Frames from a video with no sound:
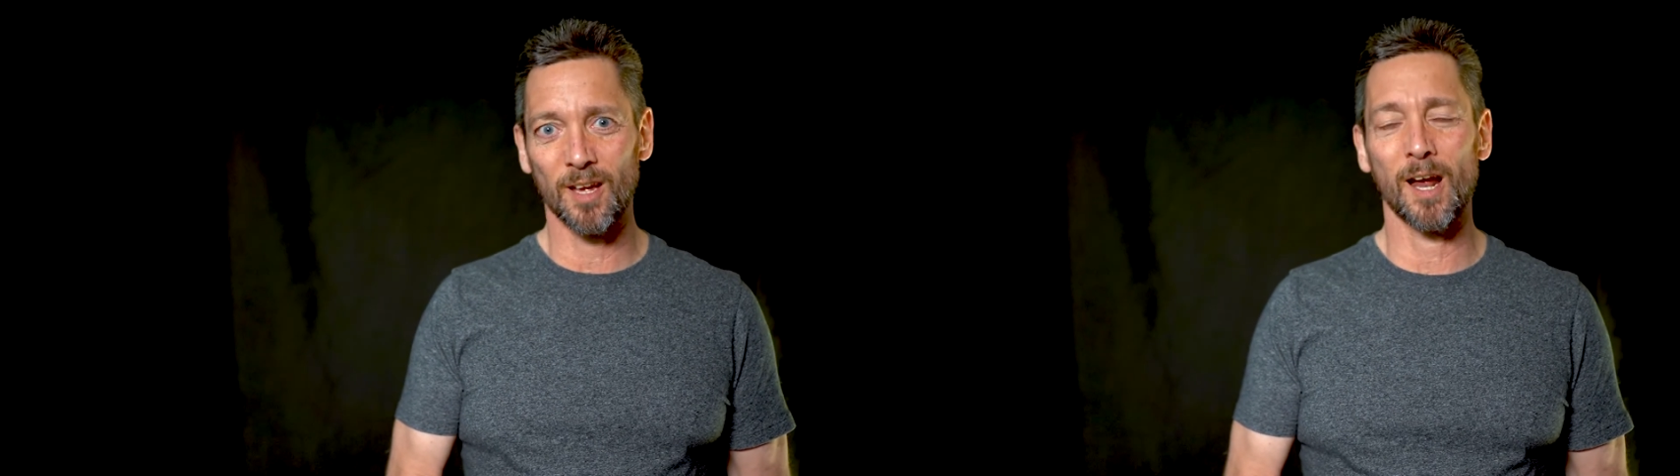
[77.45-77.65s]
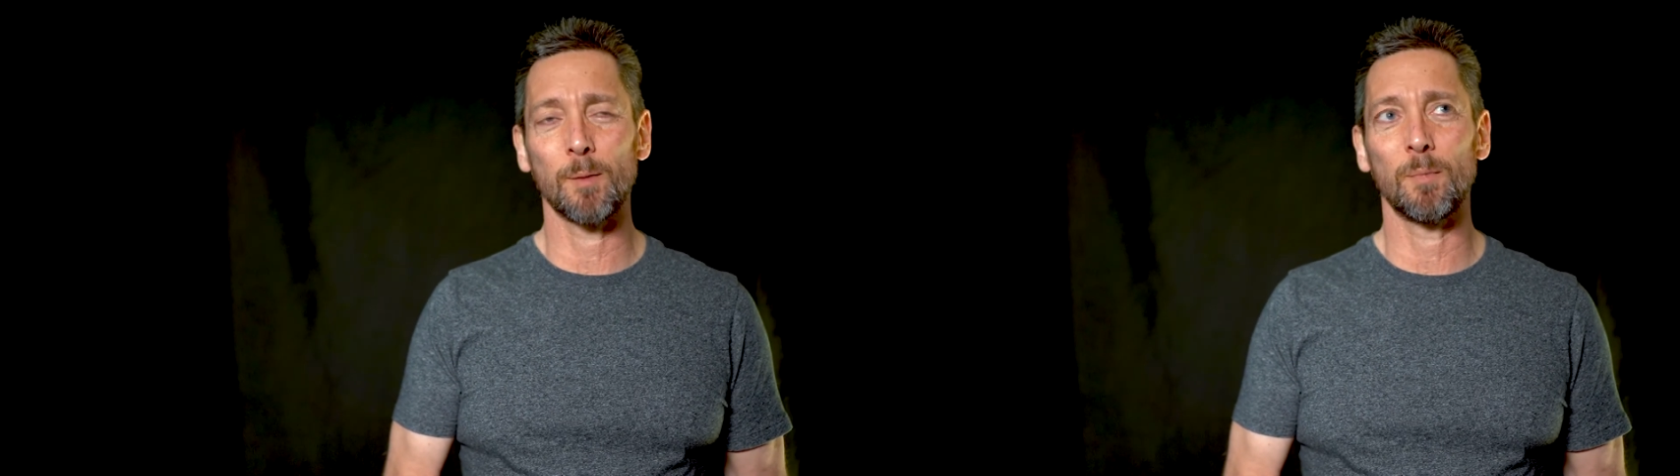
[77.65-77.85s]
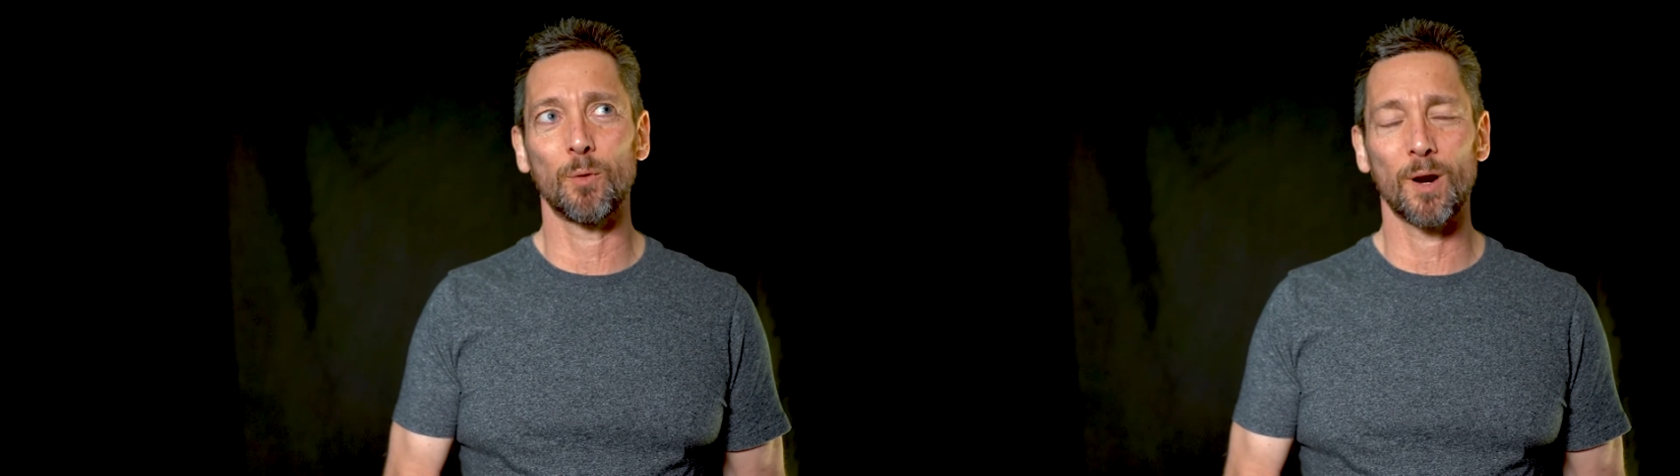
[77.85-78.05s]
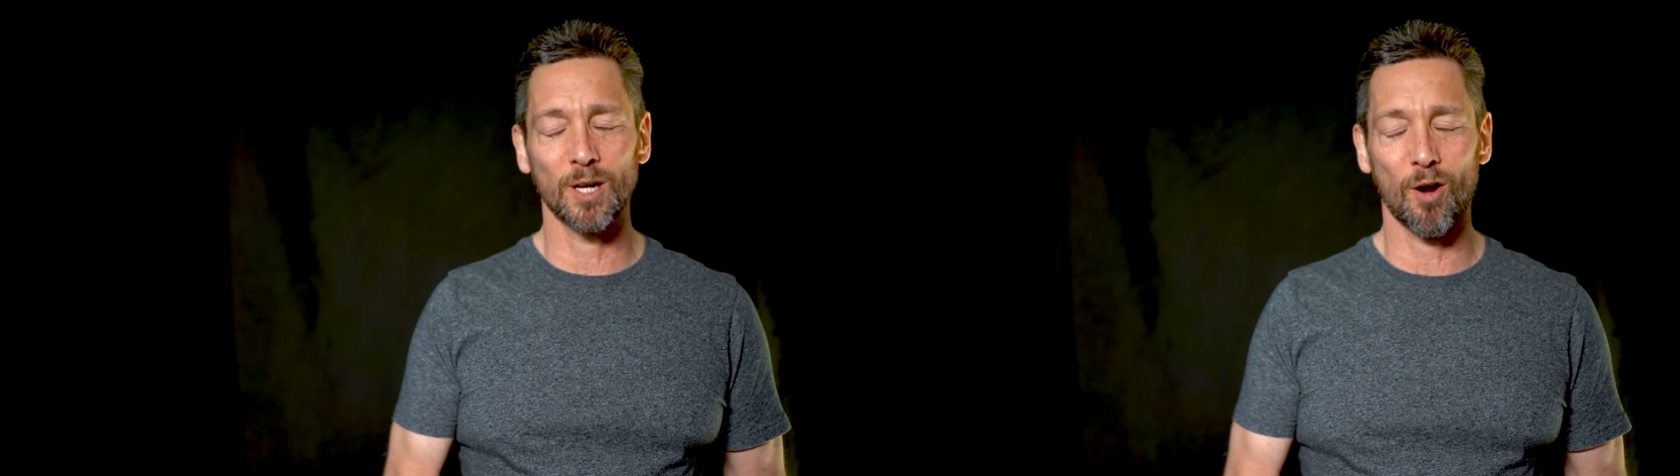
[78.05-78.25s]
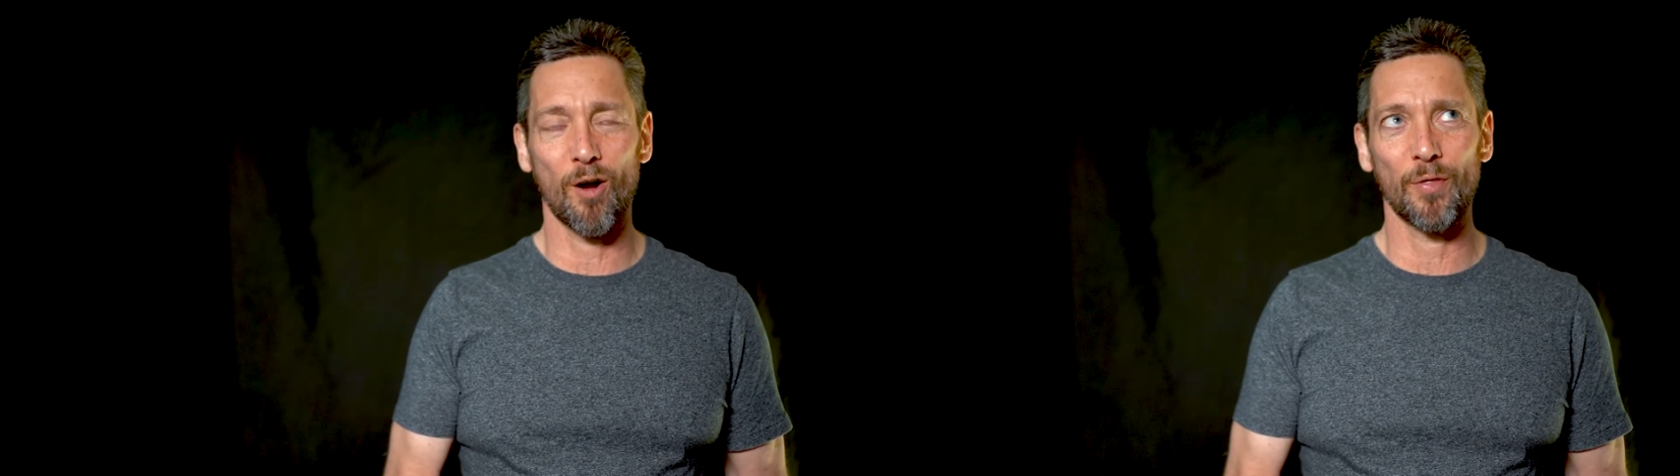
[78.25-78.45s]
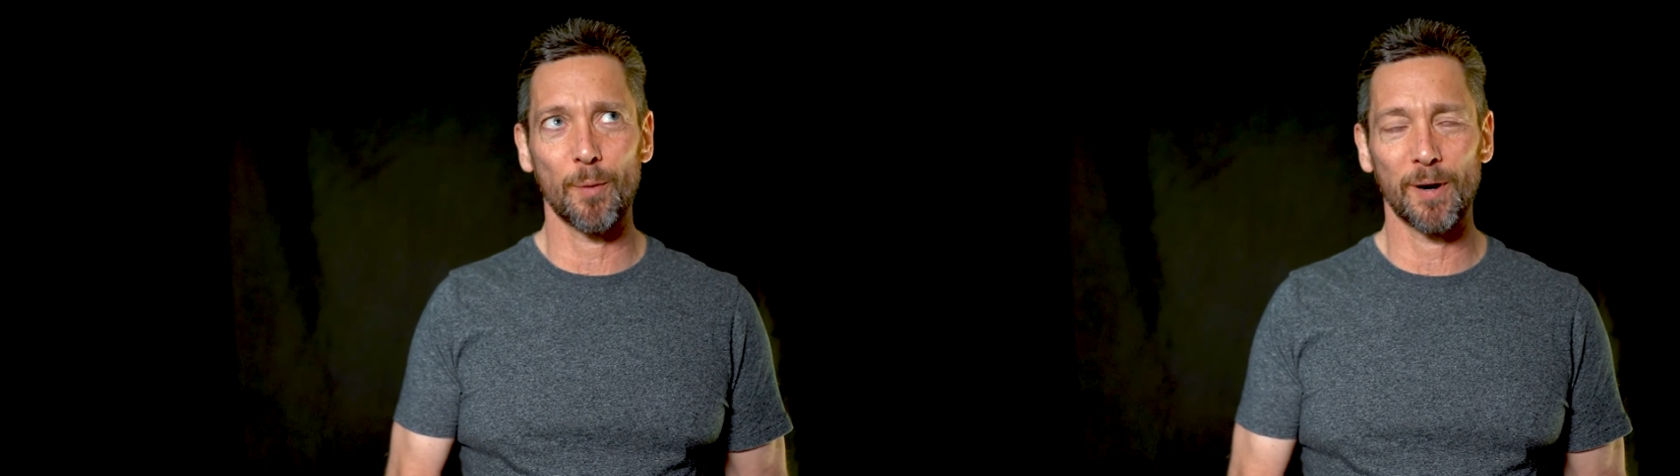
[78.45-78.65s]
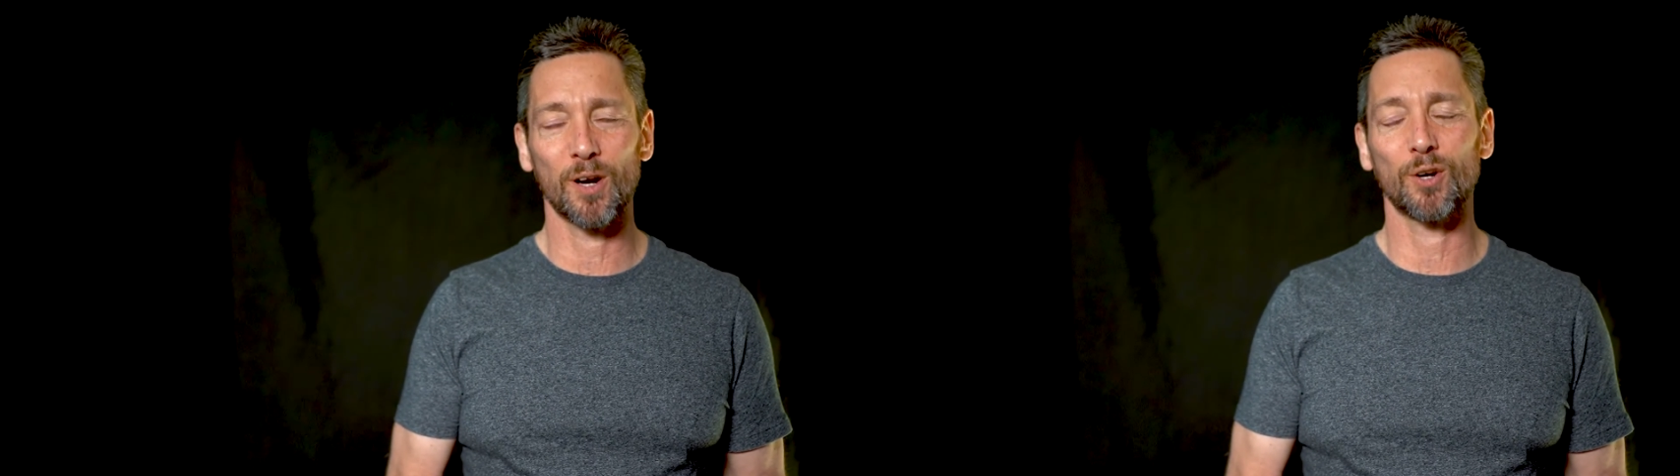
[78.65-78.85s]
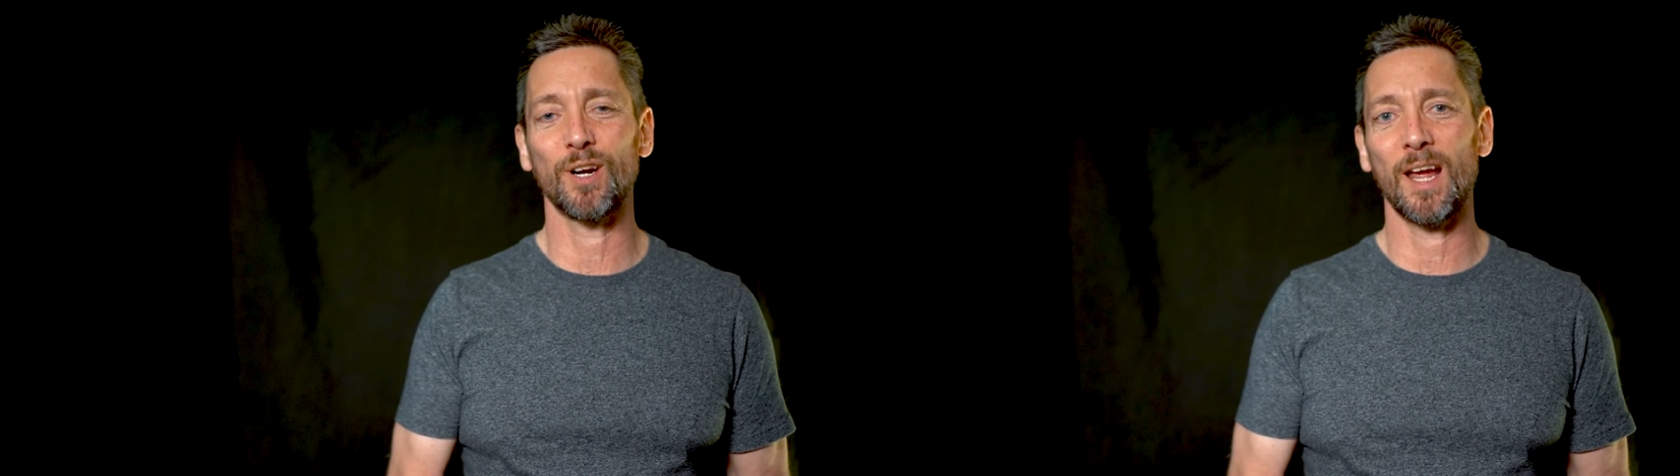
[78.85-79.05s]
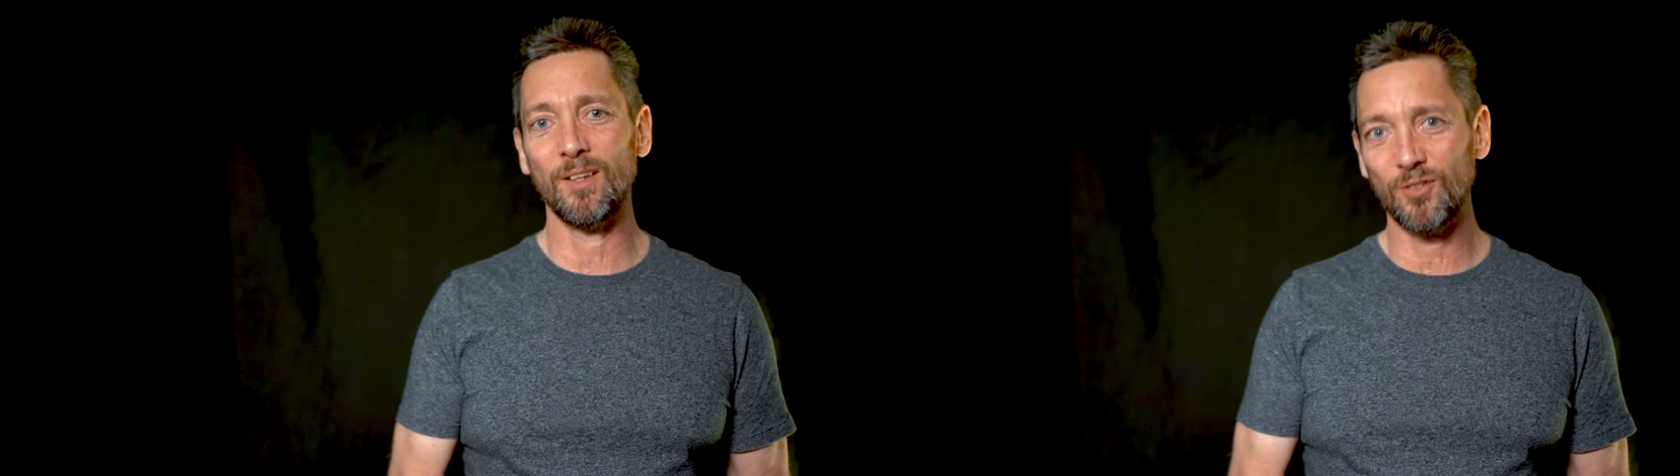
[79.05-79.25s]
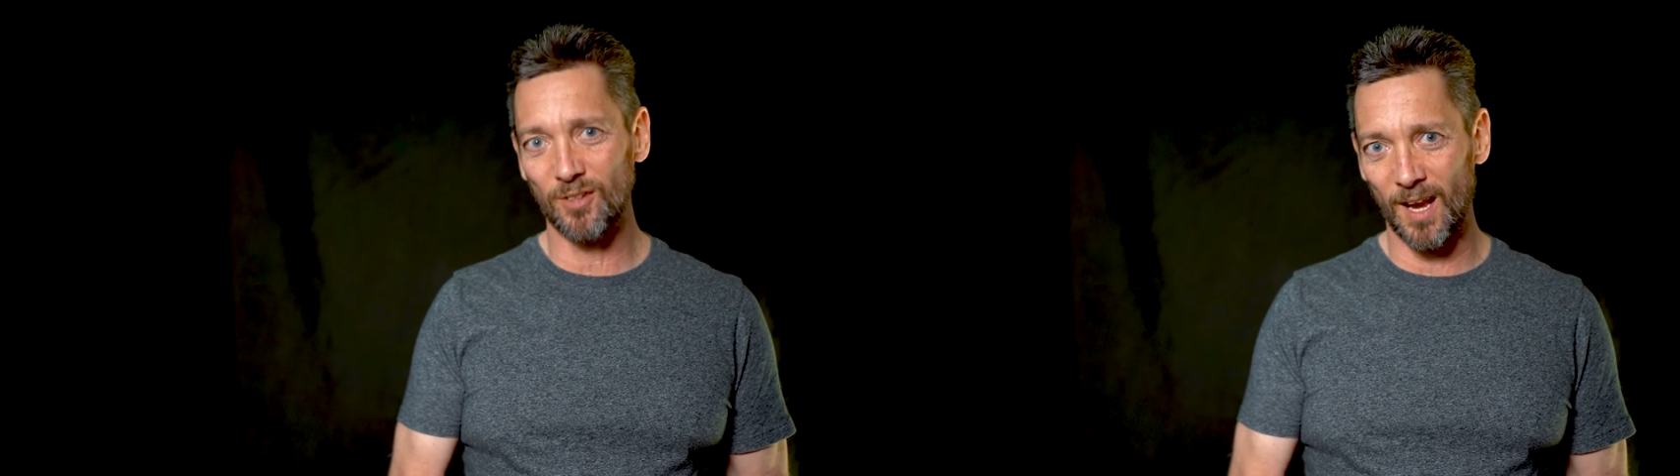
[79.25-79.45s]
and I'd been running on the Peregrine
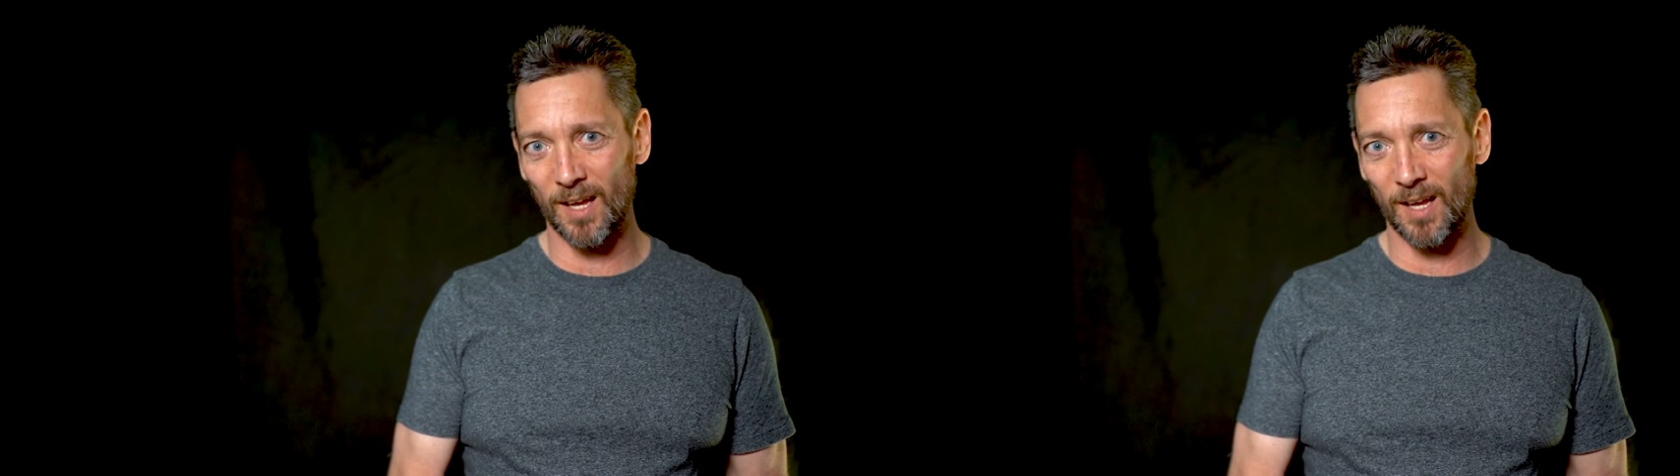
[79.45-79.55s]
8s